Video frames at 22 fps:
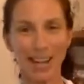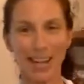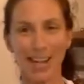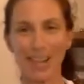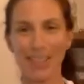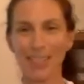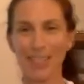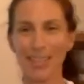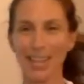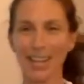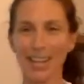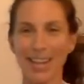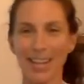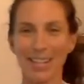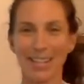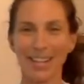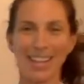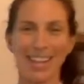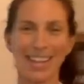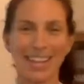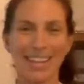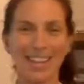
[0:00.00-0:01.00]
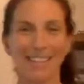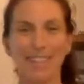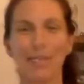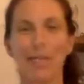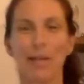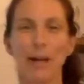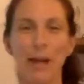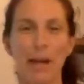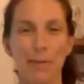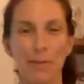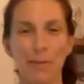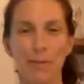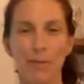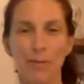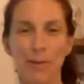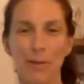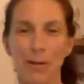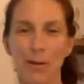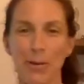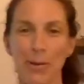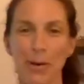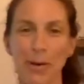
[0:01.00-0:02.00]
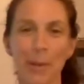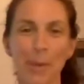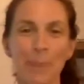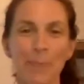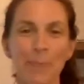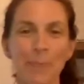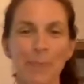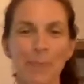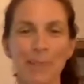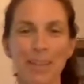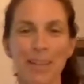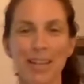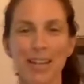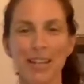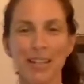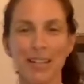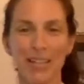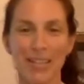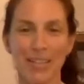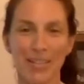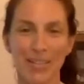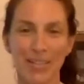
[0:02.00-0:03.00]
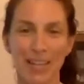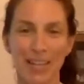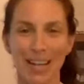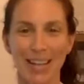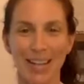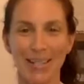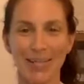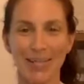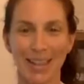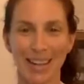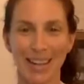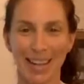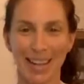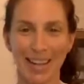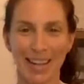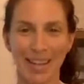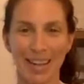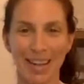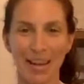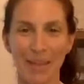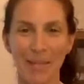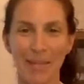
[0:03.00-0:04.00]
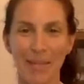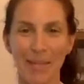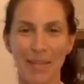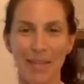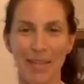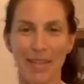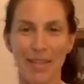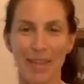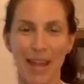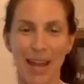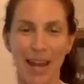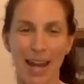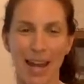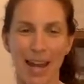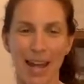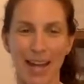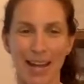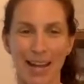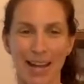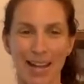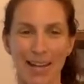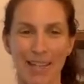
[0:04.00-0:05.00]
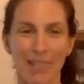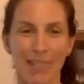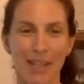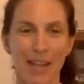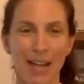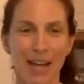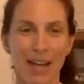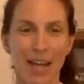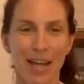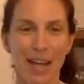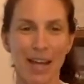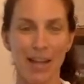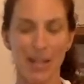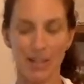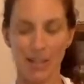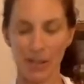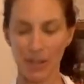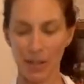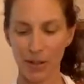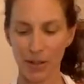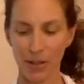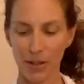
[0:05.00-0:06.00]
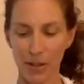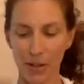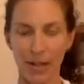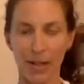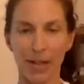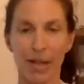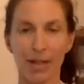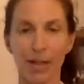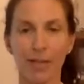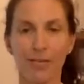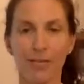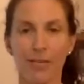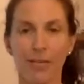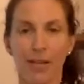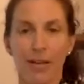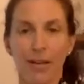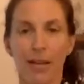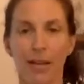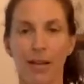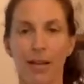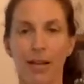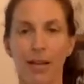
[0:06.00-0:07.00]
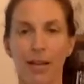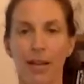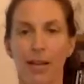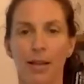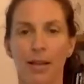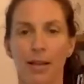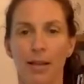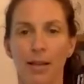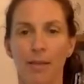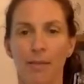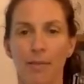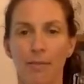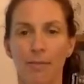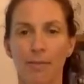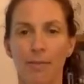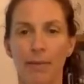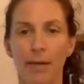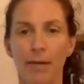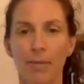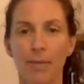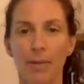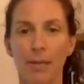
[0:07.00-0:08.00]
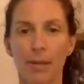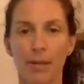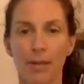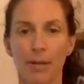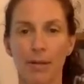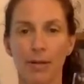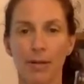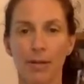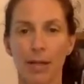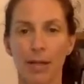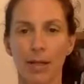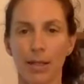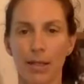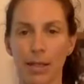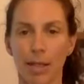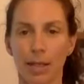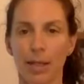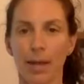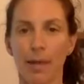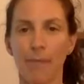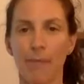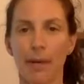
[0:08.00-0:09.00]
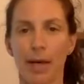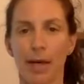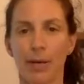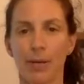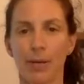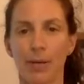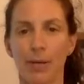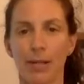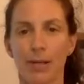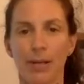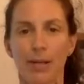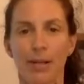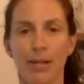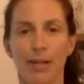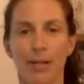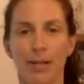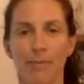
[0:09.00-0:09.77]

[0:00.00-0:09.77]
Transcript: I don't think that would cut through an apple very well. So yeah, you want to cut that with a knife. So my knife, my peeler, I said that backwards.